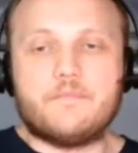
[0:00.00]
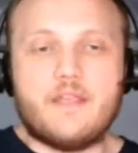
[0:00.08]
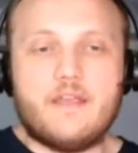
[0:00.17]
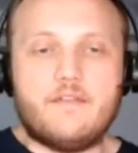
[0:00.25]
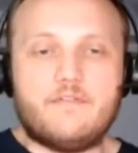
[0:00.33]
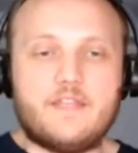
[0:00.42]

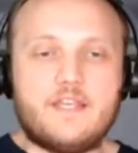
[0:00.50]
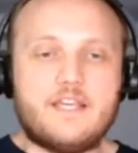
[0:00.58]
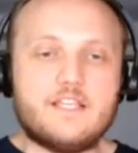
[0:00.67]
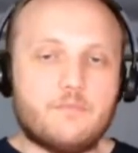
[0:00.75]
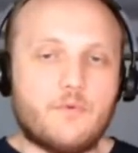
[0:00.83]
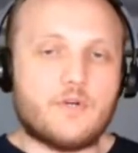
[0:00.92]
if
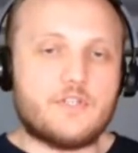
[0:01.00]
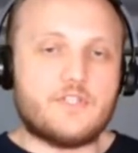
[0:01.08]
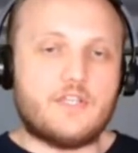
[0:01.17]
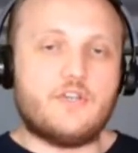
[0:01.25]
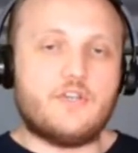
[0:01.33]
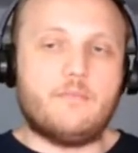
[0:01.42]
these more
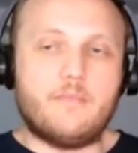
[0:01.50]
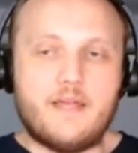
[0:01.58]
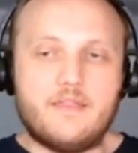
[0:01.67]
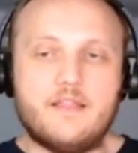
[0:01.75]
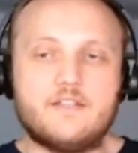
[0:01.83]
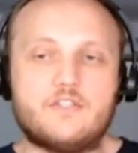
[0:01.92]
secure
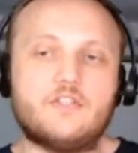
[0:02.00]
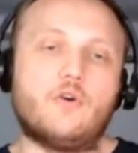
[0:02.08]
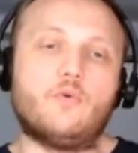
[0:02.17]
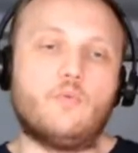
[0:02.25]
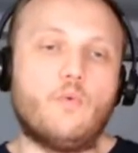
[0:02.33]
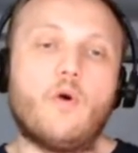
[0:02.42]
methods
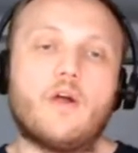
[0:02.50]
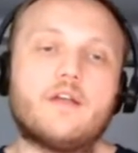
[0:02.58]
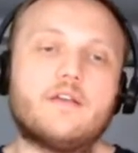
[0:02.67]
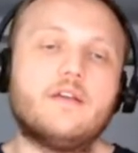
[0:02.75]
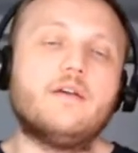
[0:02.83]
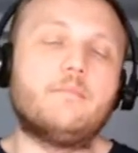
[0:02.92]
don't
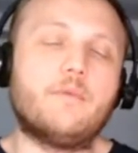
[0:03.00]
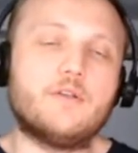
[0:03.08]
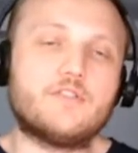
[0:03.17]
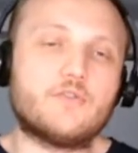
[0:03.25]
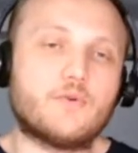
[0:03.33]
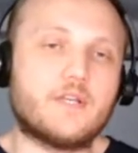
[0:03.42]
work,
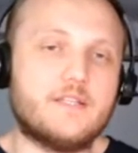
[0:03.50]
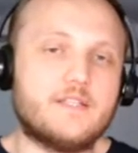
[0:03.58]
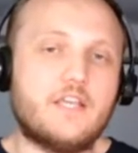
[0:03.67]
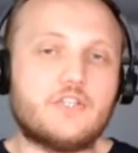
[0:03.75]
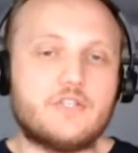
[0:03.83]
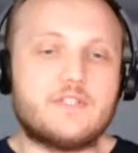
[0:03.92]
most
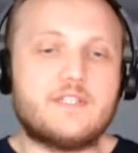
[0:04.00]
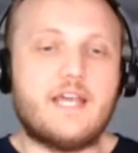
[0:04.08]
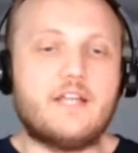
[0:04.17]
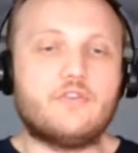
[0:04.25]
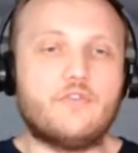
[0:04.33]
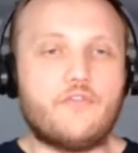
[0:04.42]
organizations
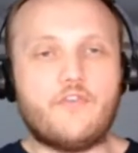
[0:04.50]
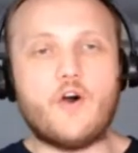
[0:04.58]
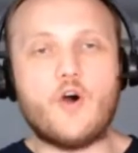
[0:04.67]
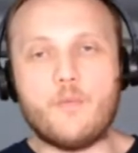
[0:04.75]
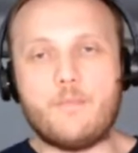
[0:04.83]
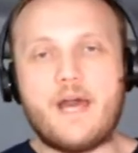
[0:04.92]
tend to
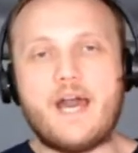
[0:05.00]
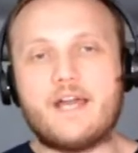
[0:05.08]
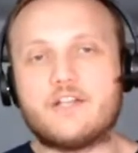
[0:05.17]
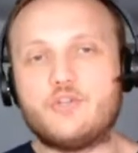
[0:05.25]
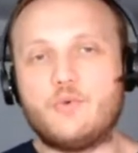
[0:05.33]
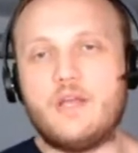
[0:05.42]
fall
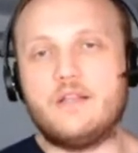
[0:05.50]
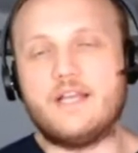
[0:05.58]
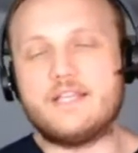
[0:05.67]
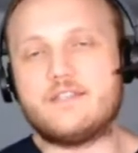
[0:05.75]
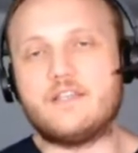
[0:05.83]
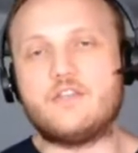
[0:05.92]
back to a
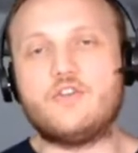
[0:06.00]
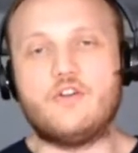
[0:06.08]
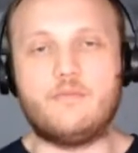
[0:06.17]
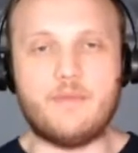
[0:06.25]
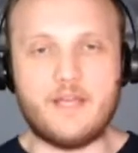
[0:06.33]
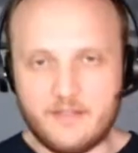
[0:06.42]
less secure
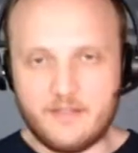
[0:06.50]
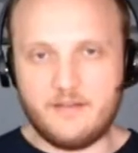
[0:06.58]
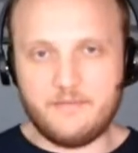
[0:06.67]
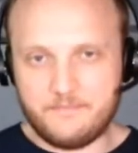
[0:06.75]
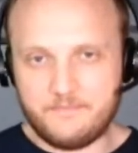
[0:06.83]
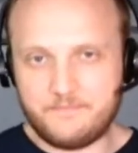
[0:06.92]
method,
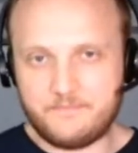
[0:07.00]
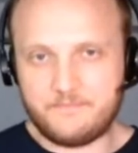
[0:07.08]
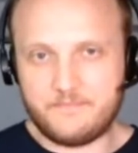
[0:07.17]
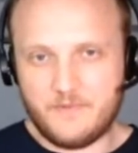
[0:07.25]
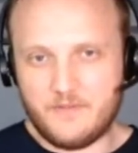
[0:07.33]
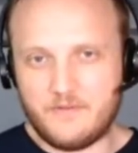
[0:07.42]

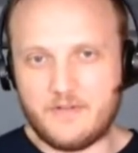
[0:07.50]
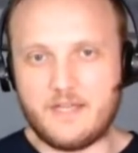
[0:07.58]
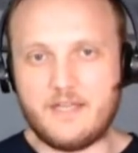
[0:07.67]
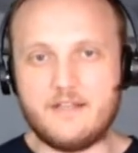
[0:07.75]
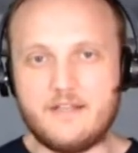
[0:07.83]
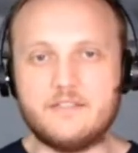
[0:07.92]
right?
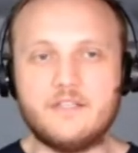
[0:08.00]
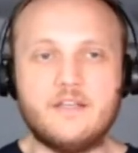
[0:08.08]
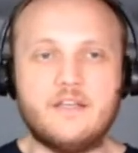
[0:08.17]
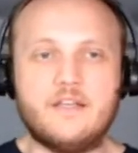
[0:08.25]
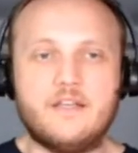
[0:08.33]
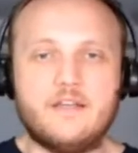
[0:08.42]
And
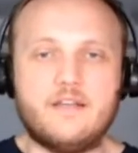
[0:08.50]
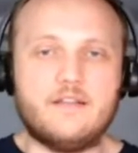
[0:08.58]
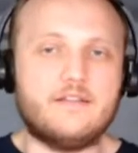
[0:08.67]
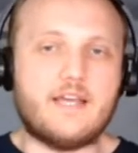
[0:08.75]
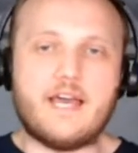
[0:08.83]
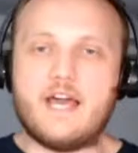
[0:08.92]

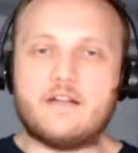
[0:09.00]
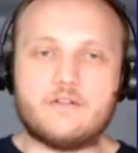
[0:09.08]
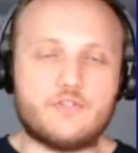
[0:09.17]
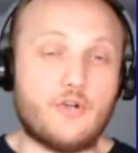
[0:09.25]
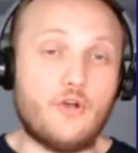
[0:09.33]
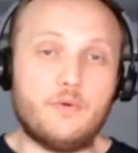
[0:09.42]
the
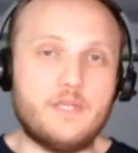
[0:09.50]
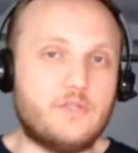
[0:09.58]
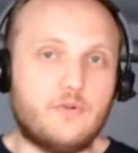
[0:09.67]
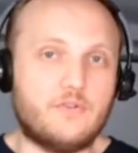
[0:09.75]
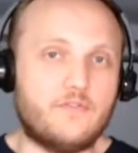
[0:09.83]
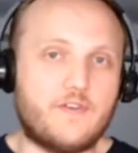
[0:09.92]
hackers are always
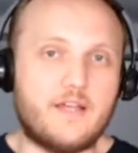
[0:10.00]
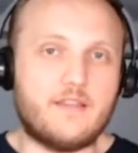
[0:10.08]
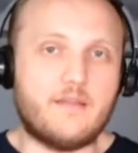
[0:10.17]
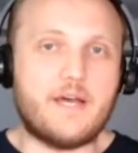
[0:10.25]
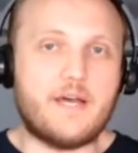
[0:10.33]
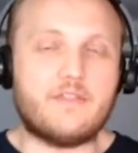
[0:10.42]
going to find
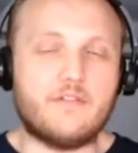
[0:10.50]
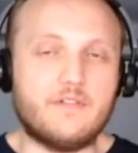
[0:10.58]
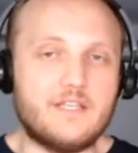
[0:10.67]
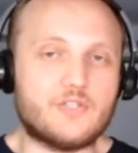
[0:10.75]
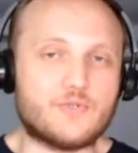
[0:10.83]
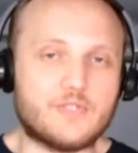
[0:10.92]
the path of
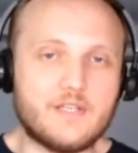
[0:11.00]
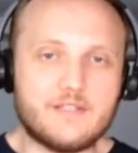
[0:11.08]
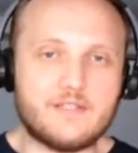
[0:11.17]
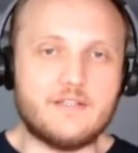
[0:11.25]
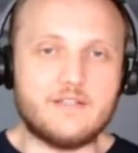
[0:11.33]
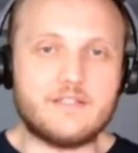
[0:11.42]
least
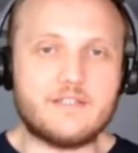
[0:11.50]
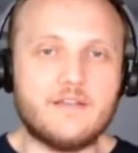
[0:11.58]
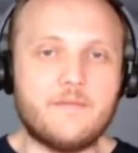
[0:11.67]
resistance.